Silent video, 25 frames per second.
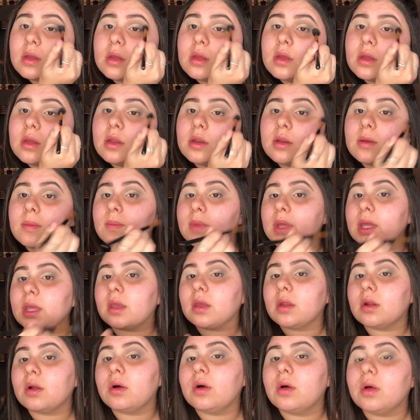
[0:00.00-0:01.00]
And make
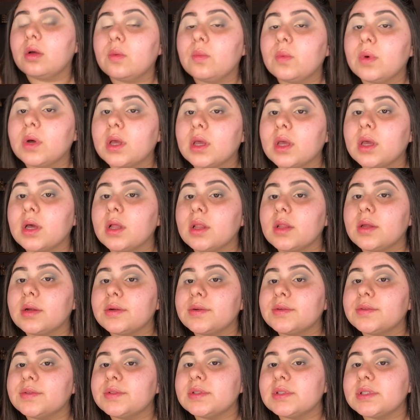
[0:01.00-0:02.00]
it all one color.
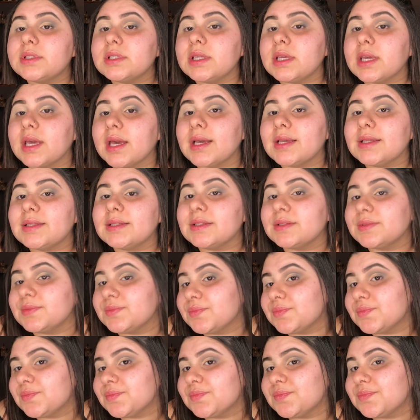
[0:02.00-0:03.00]
See, guys?
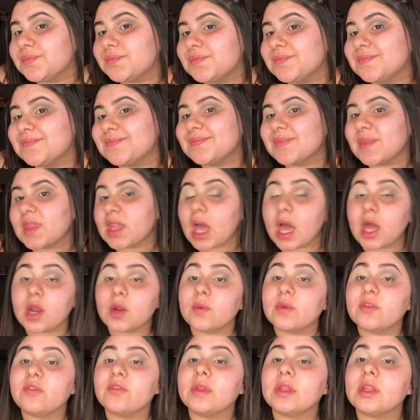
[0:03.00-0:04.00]
How do
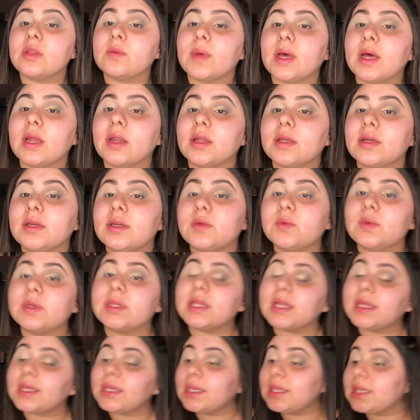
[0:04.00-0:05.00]
we feel about it? Are we
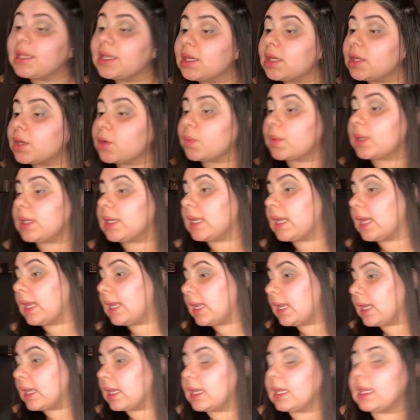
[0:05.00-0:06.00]
liking it? Are we not
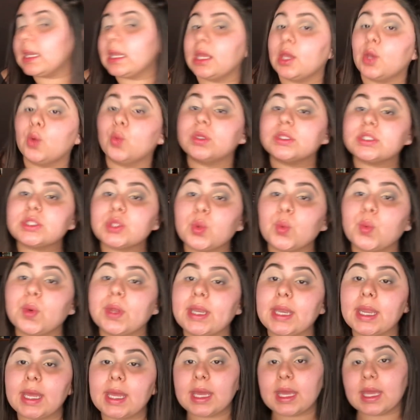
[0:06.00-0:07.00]
liking it? What's
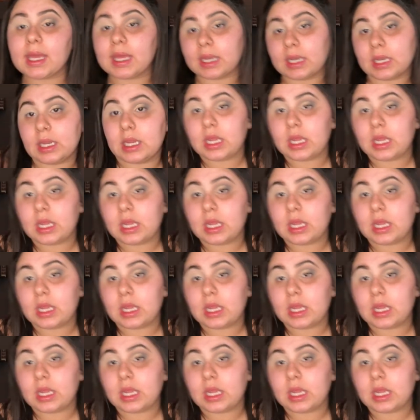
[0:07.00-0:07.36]
going on?